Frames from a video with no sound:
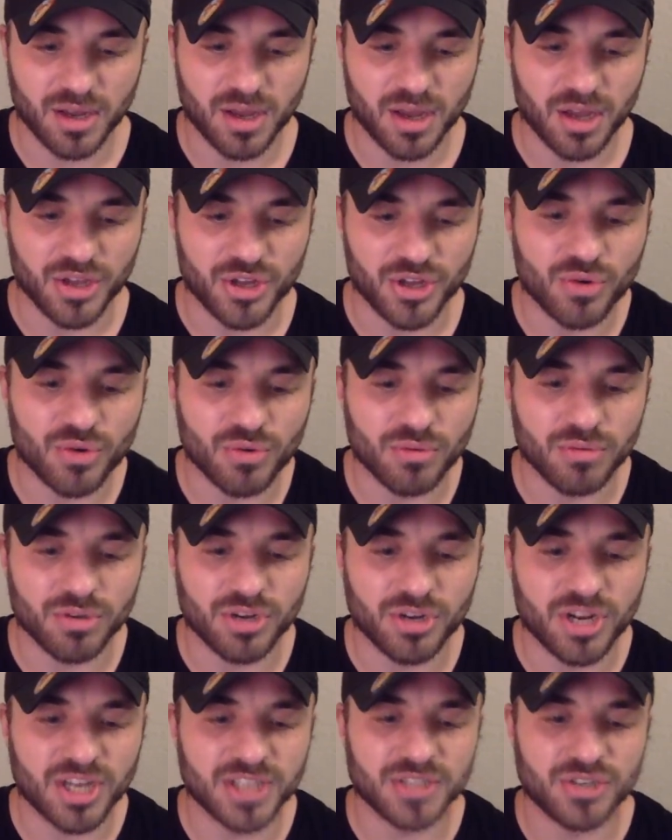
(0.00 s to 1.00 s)
You don't
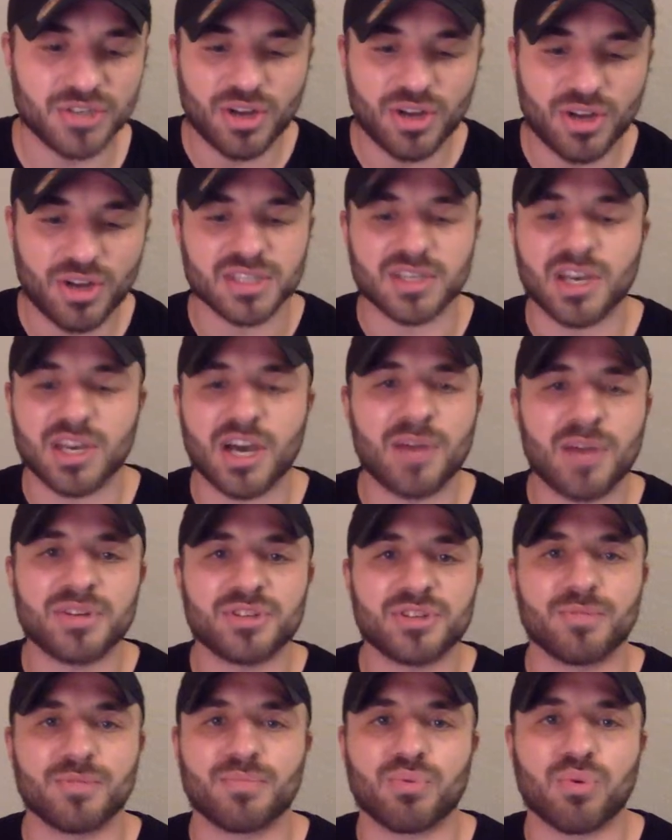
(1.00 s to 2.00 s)
have to come
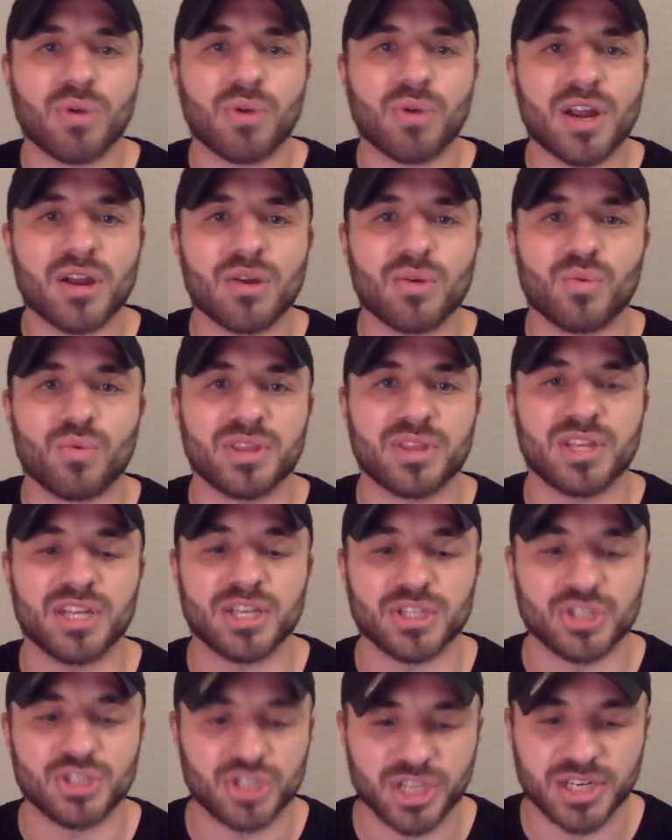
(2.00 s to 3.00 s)
into prayer with an
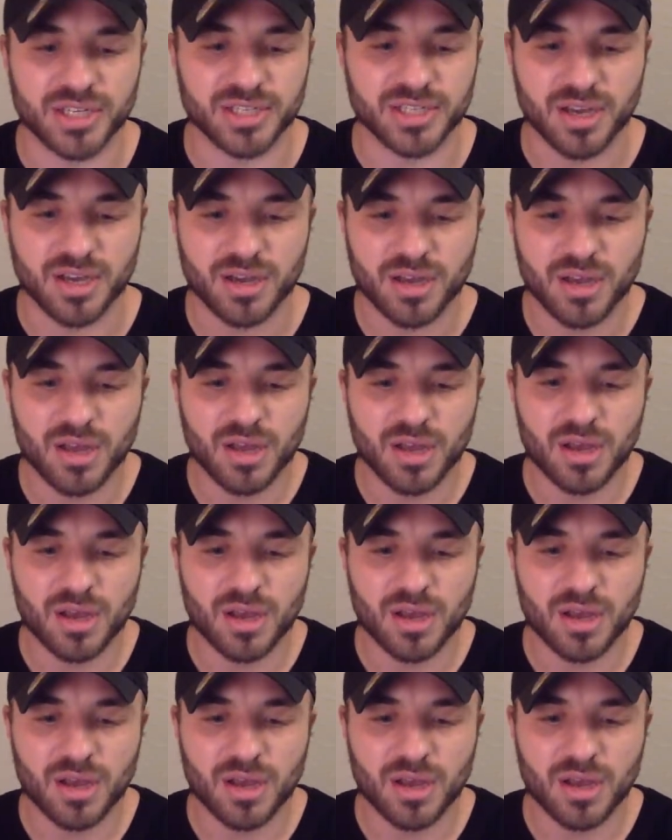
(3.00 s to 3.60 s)
agenda.